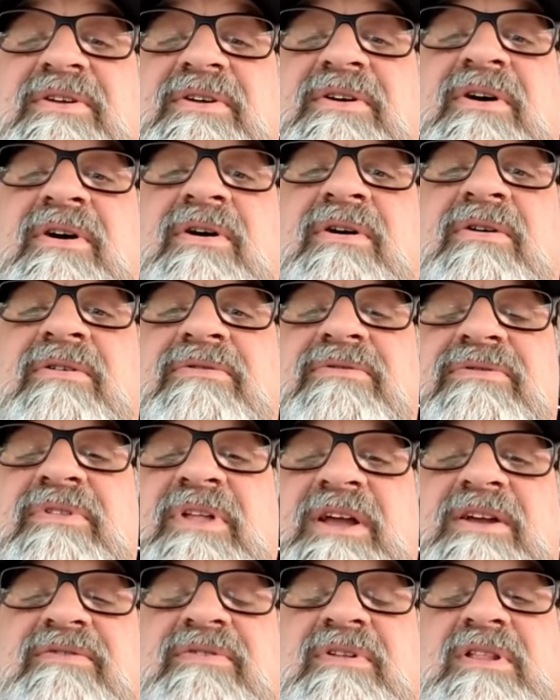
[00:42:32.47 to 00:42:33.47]
of,
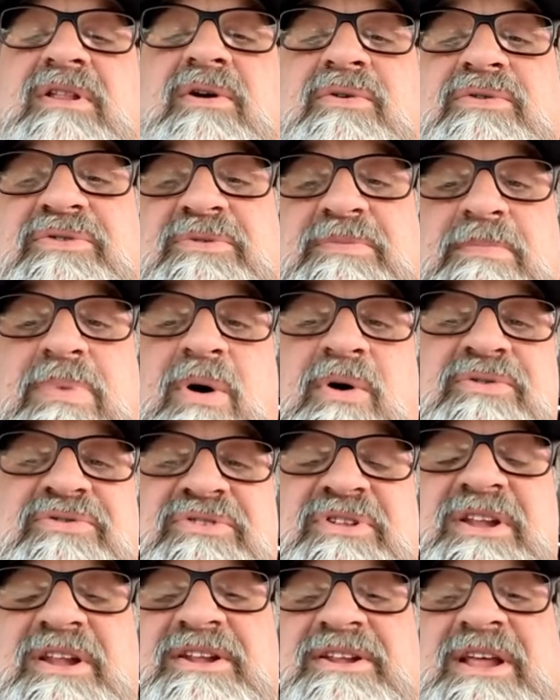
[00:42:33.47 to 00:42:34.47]
like if a load's
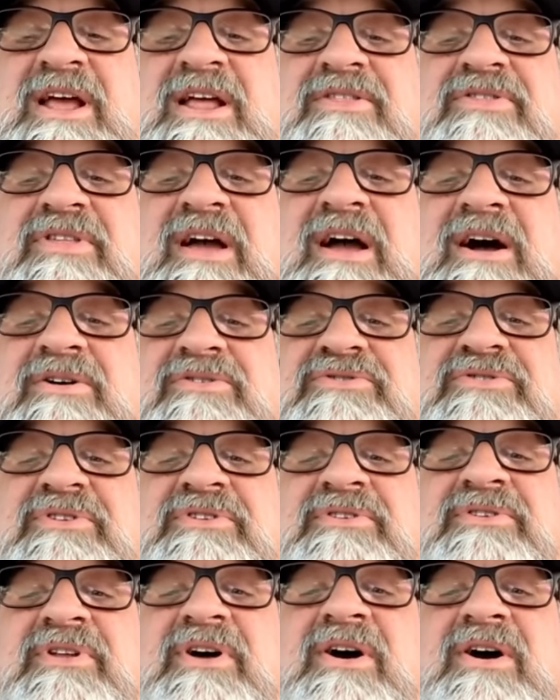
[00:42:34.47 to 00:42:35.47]
posted at
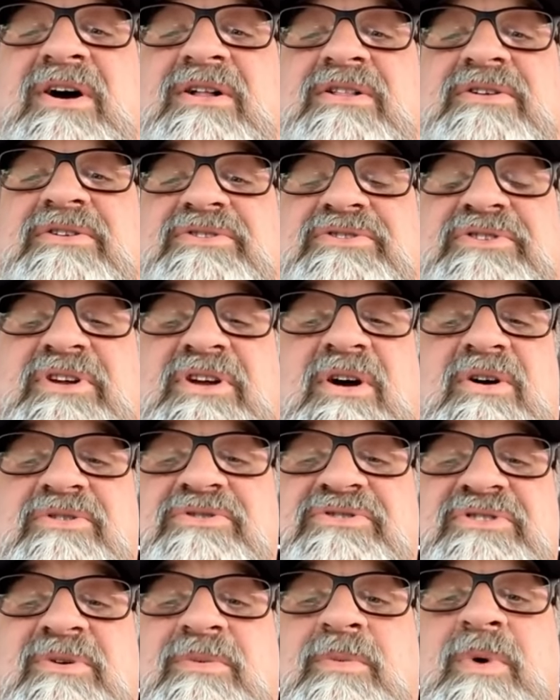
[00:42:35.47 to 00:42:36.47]
$10,000 to go
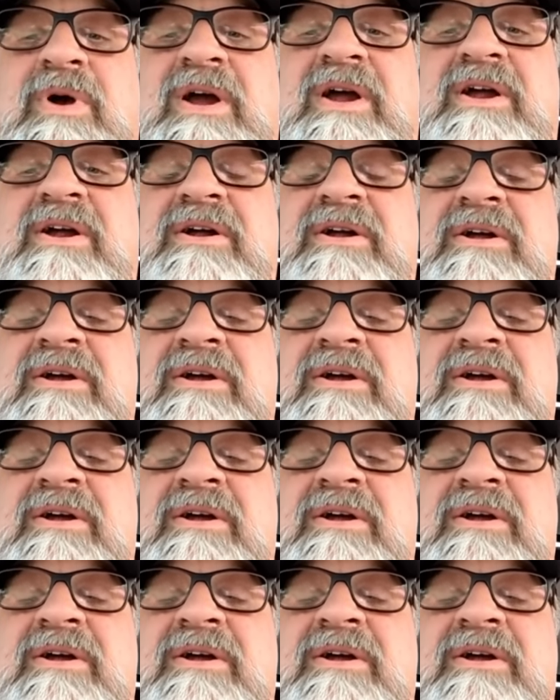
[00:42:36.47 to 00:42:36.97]
somewhere,